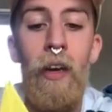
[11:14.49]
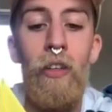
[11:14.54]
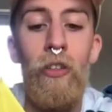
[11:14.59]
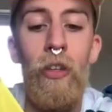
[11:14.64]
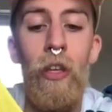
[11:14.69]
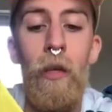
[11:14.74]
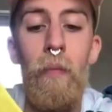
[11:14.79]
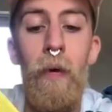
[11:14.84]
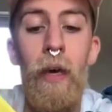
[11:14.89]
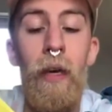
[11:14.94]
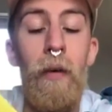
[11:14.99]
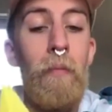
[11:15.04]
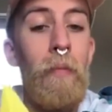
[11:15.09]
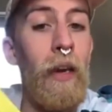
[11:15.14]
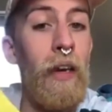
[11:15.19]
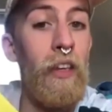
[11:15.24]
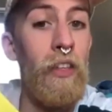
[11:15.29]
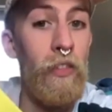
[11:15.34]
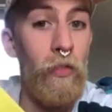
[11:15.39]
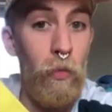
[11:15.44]
be in place
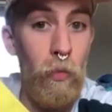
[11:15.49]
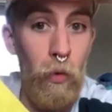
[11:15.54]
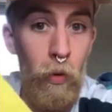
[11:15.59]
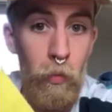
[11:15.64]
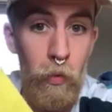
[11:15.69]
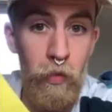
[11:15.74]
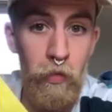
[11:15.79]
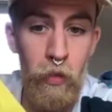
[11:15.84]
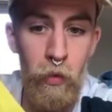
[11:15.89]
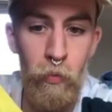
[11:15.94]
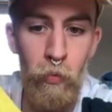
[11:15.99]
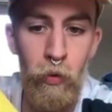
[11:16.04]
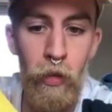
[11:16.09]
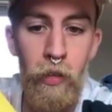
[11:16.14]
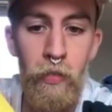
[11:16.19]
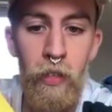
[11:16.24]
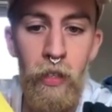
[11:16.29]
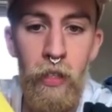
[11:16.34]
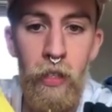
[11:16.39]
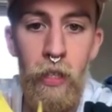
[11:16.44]
from what we've done
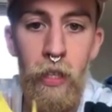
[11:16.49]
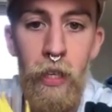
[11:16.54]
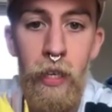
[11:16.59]
previously